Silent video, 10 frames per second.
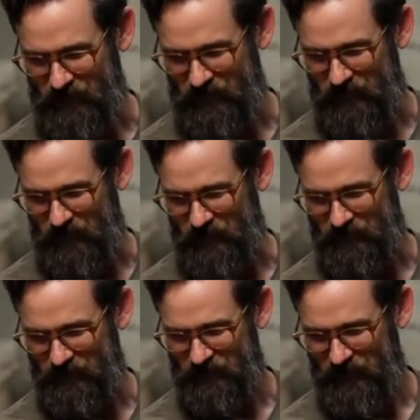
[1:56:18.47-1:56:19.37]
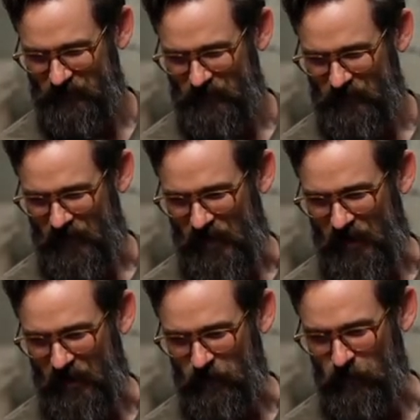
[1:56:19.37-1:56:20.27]
So,
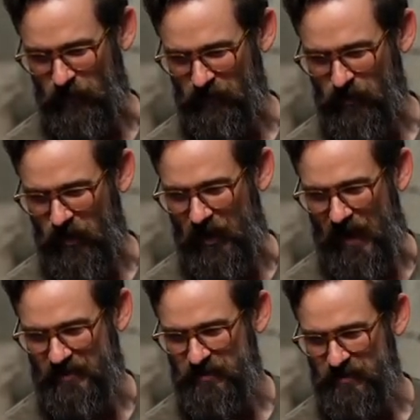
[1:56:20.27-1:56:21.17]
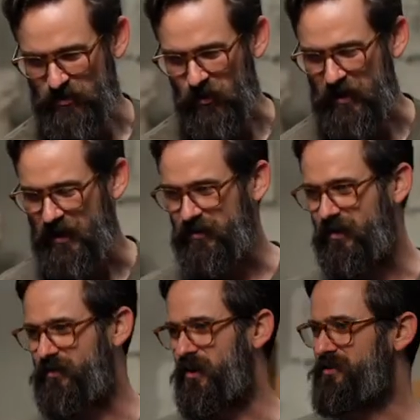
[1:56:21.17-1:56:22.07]
believe it or not, as an adult, I
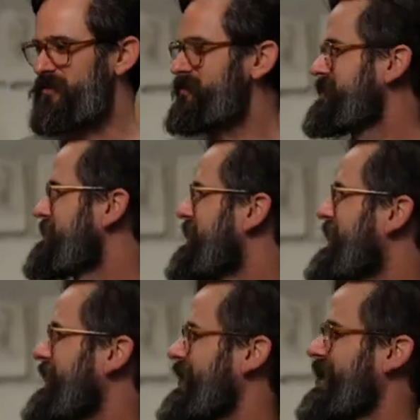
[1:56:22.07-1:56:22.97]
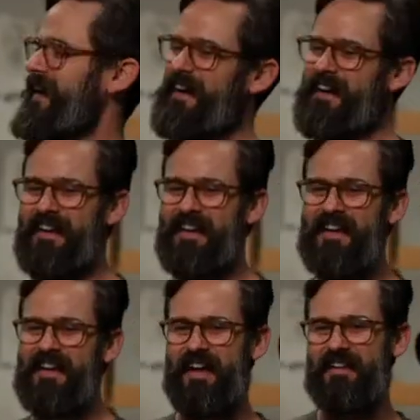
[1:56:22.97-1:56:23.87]
love cartoons.
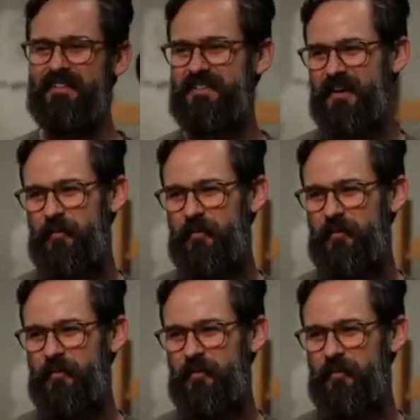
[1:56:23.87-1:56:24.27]
That is,